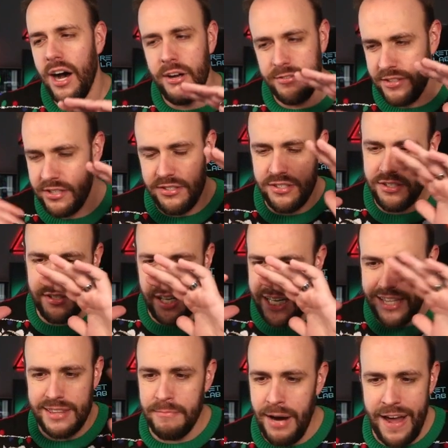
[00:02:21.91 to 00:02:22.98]
This is
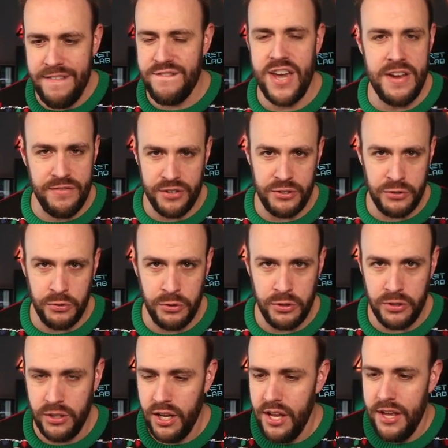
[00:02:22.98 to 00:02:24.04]
like my favorite
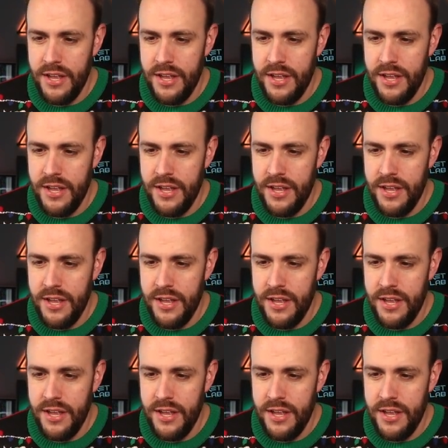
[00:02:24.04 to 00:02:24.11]
tool